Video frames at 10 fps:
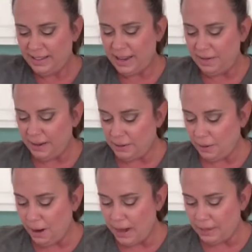So it's
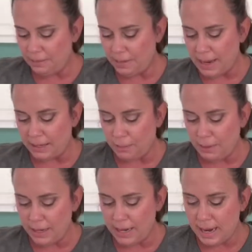great. It makes
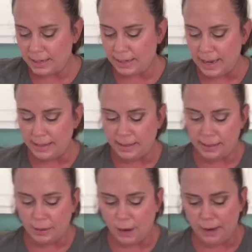really nice slices.
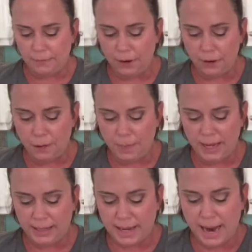It's great if you're doing
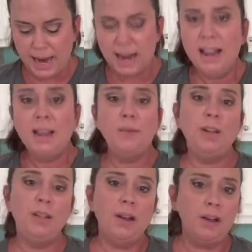pizza night, you
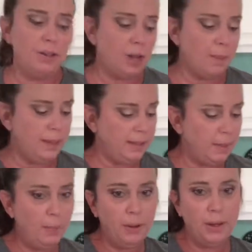want to do all your toppings
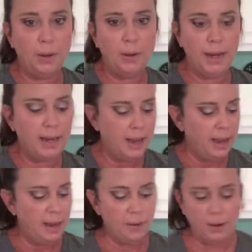up really quick.
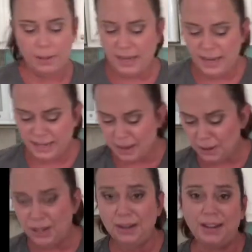And of course, anytime
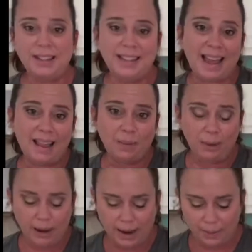you're doing a salad
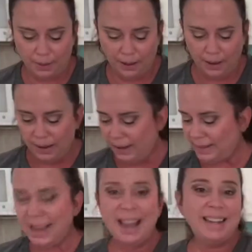prep,
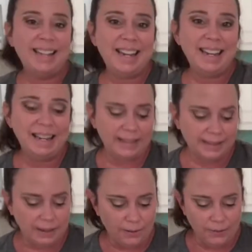it's kind of tedious.
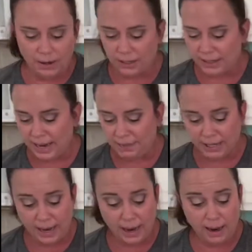So if you can save
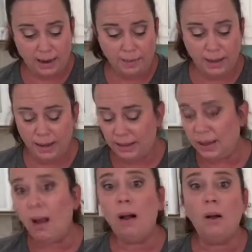time, it's
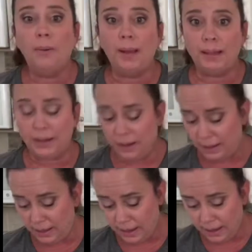always a
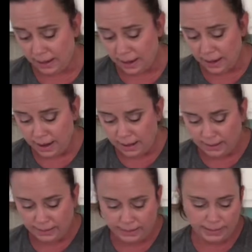good thing.
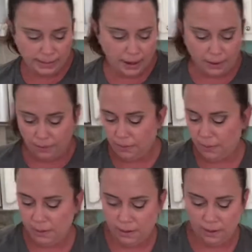So
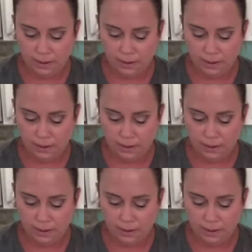I'm